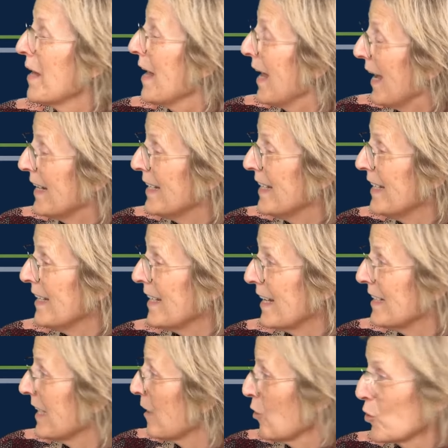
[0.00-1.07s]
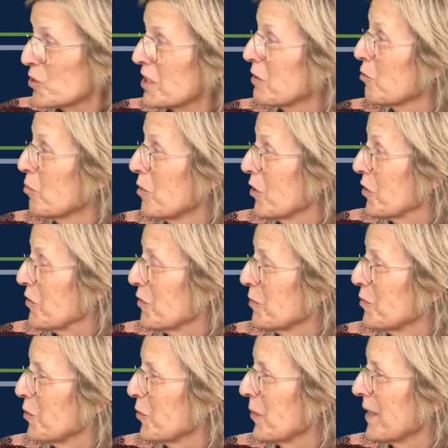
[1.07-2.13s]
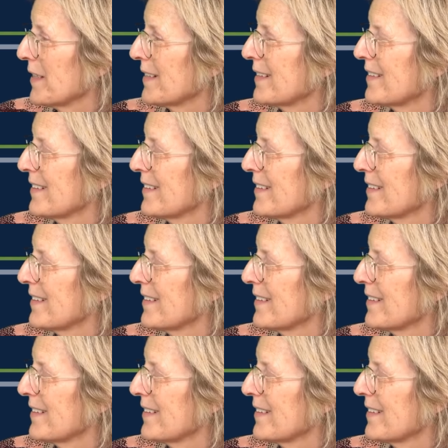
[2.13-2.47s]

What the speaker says: Any closing remarks from your end?